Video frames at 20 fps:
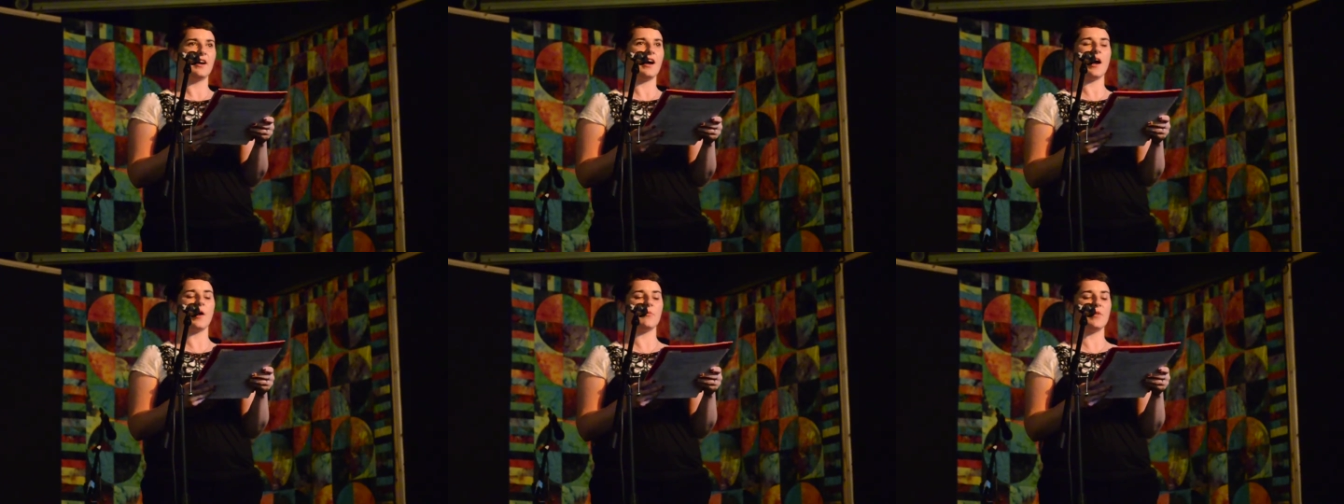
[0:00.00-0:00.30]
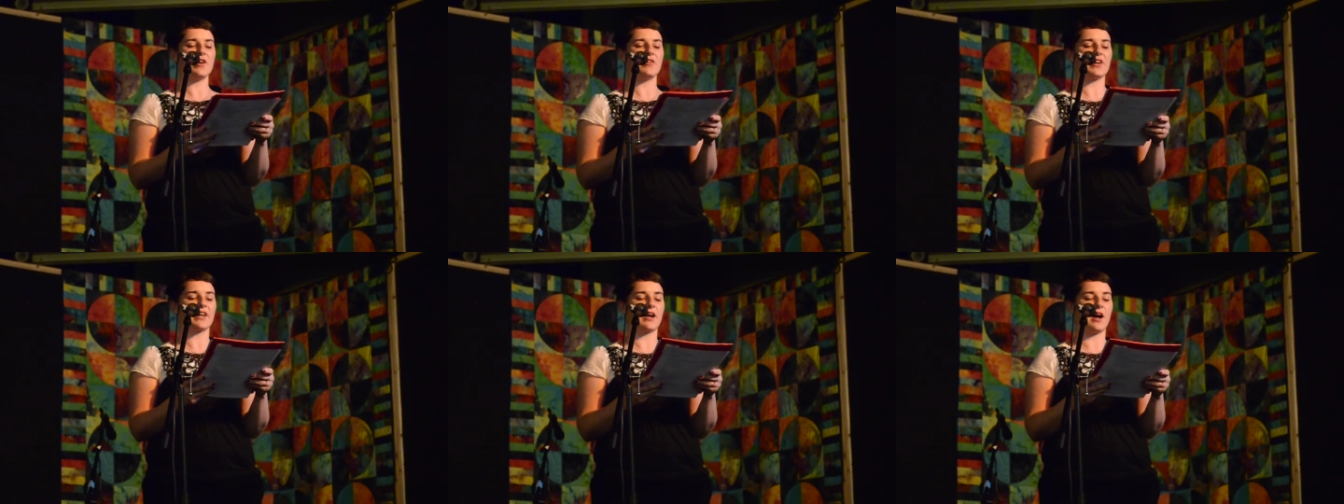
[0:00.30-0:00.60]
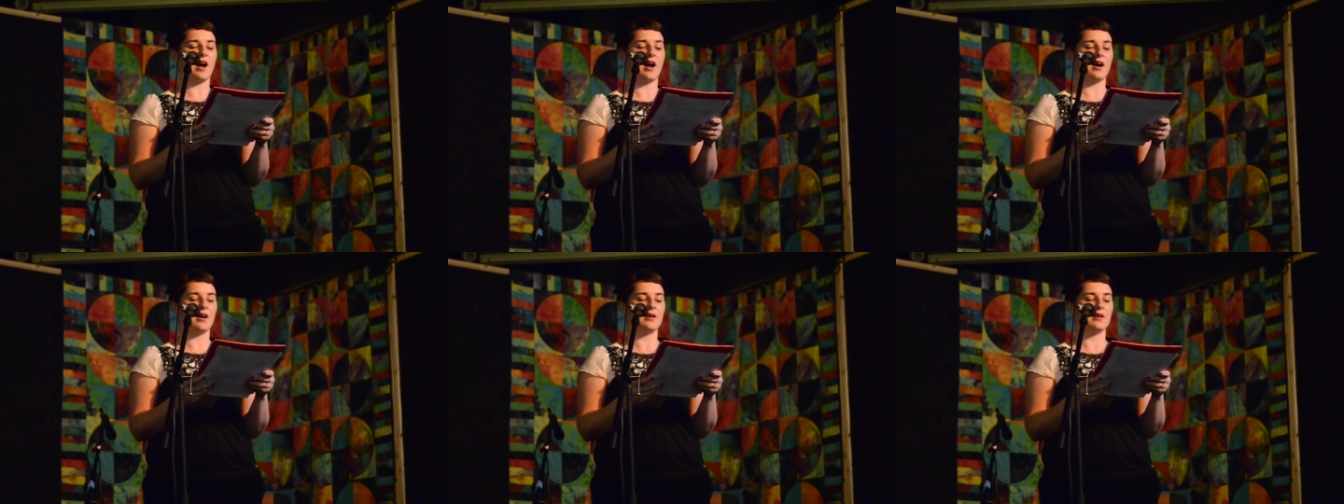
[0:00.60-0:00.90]

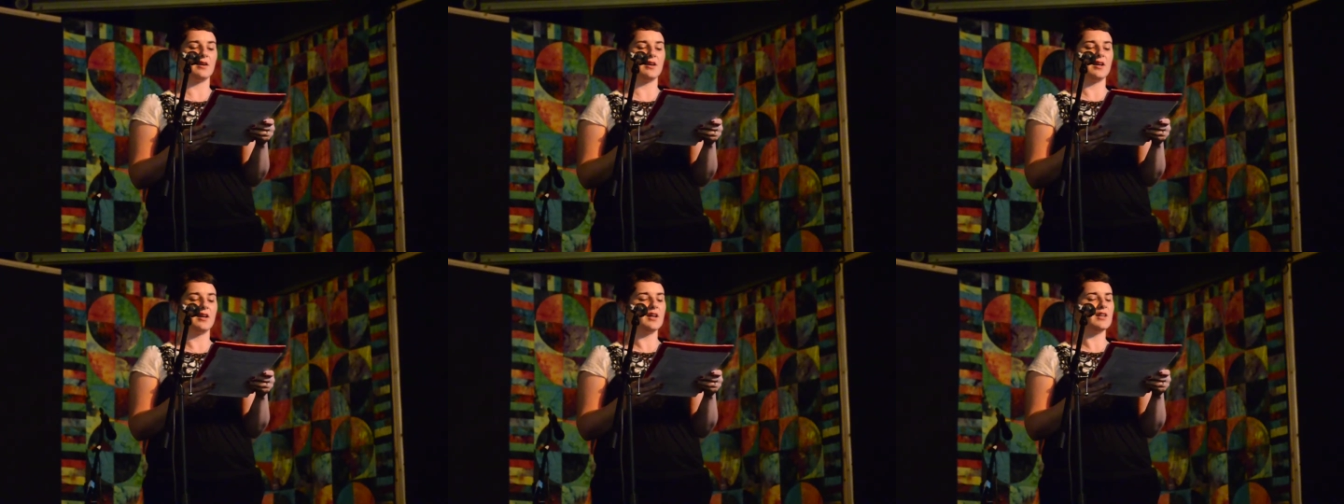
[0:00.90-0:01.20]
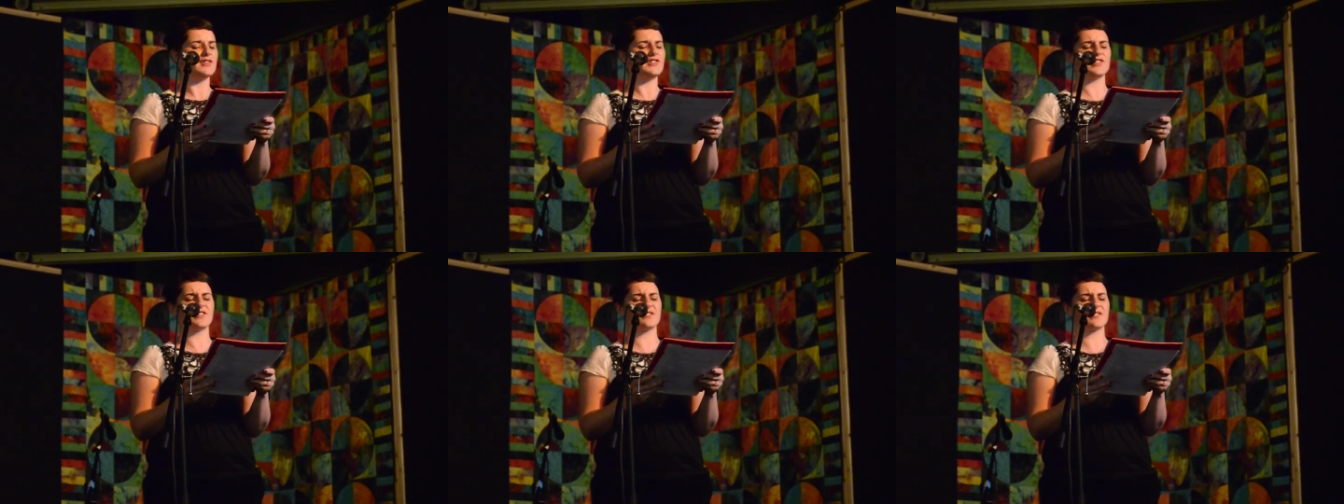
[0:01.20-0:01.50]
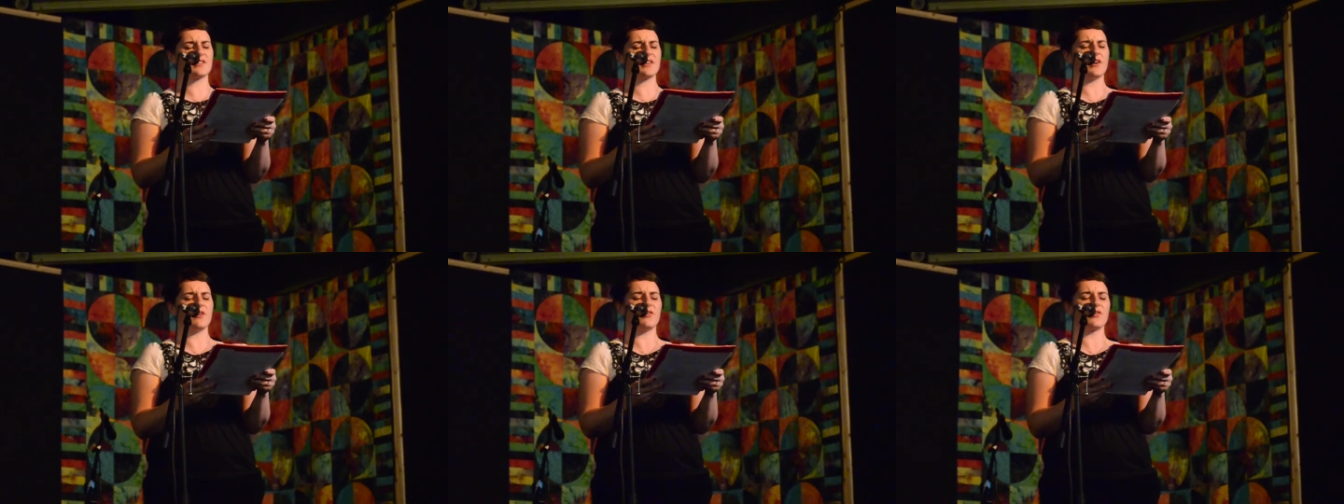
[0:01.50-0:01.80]
America,
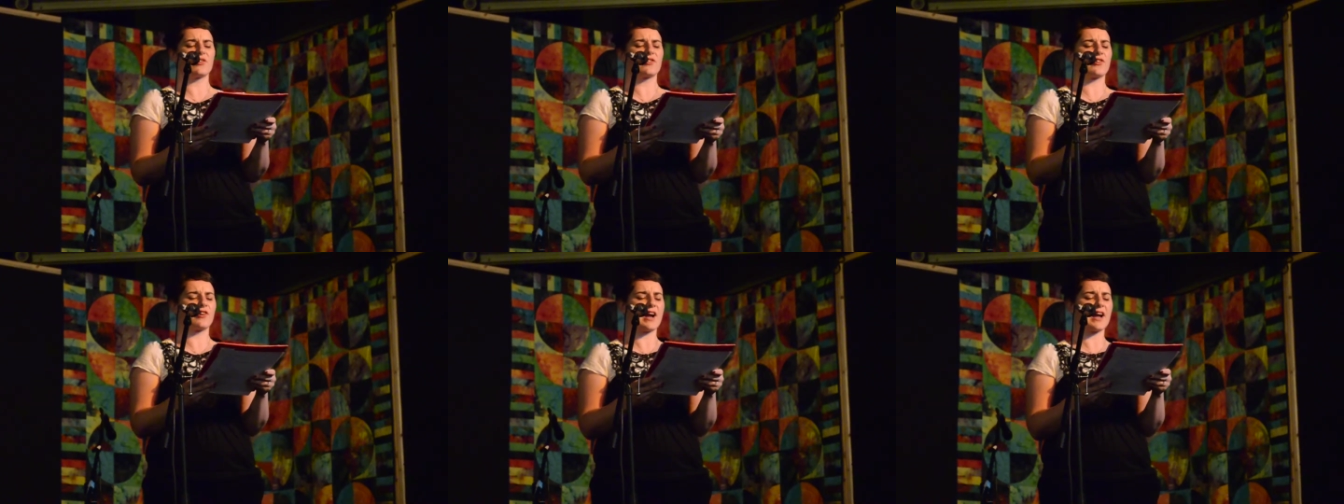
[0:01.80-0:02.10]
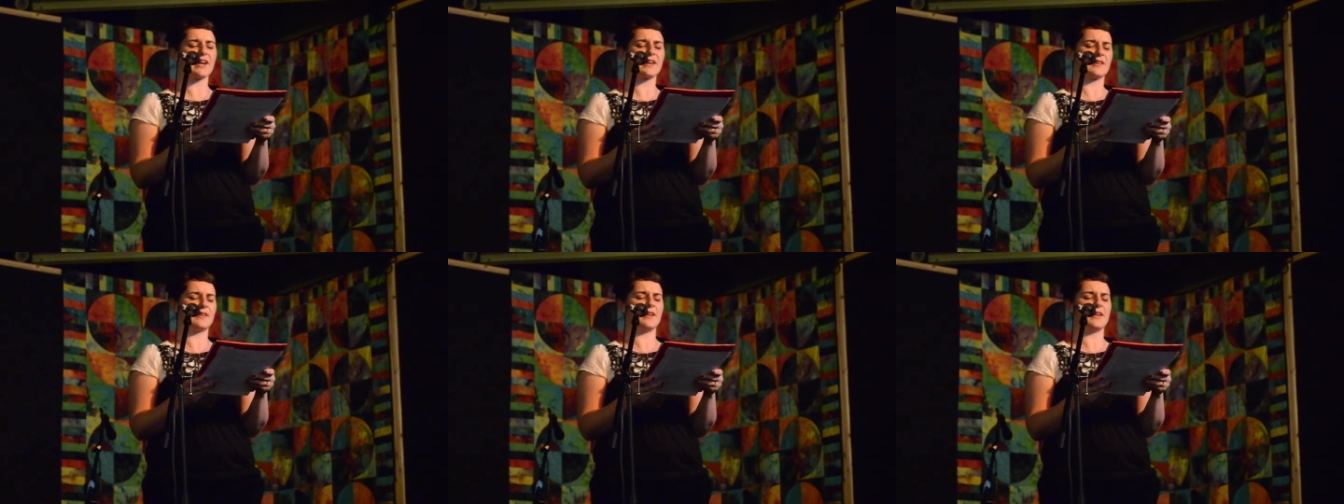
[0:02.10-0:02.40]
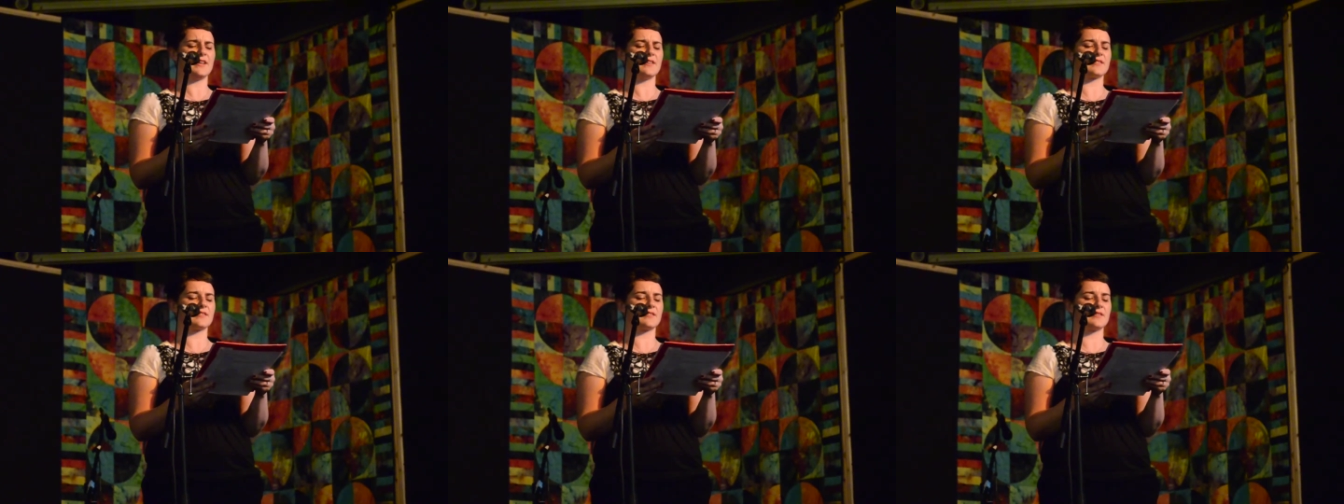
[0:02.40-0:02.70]
just go on
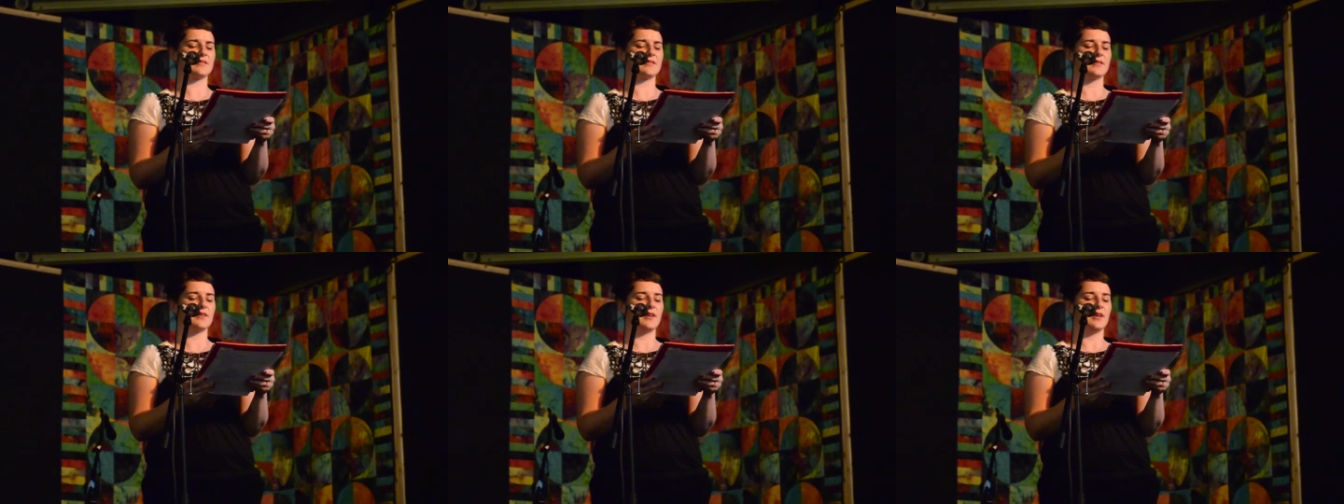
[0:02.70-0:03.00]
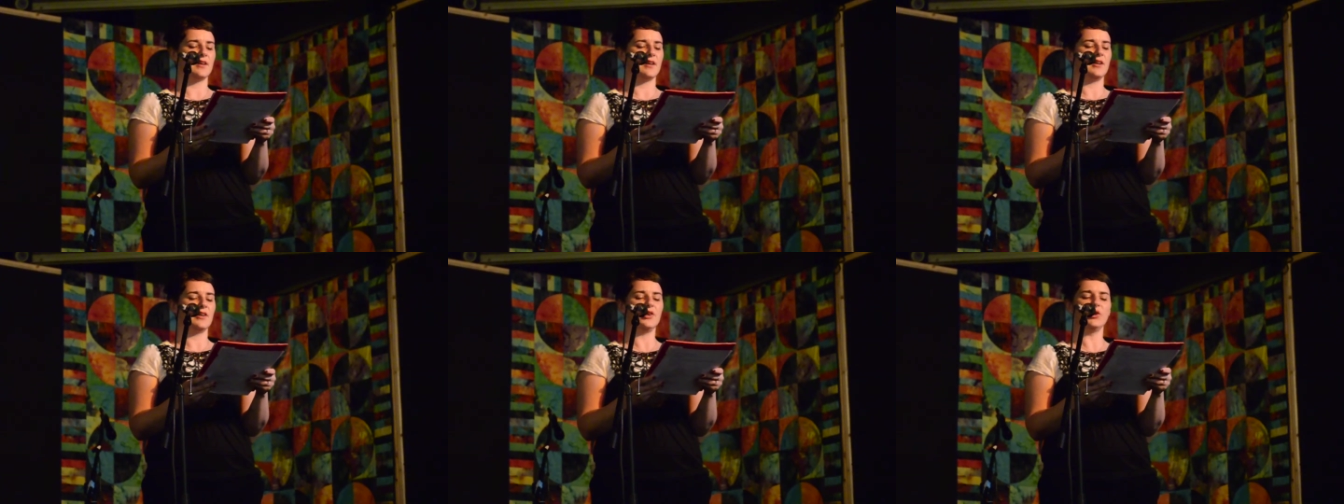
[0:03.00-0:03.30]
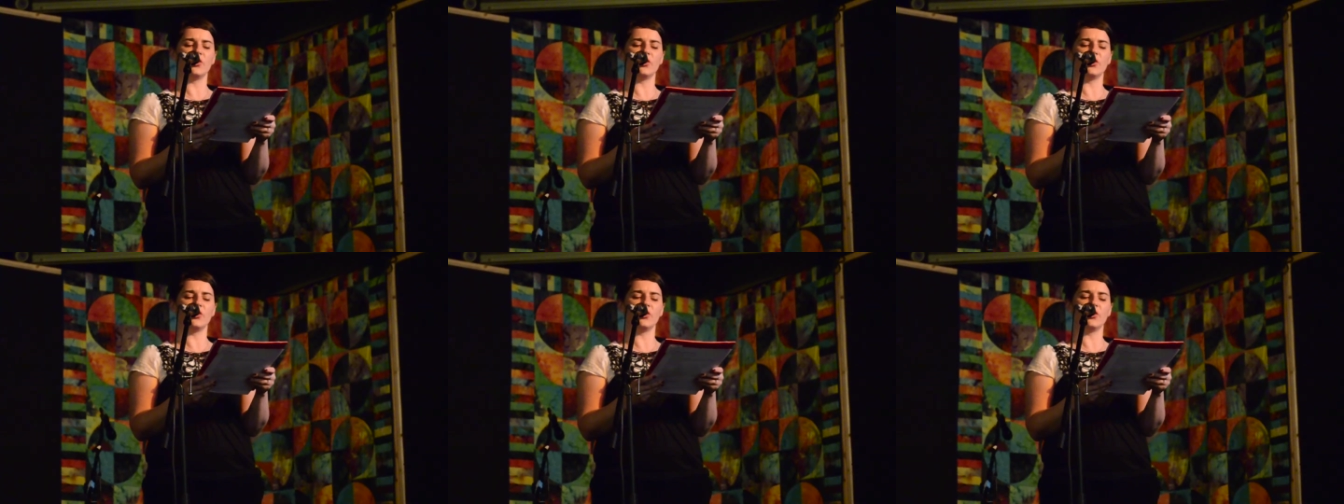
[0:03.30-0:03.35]
Craigslist.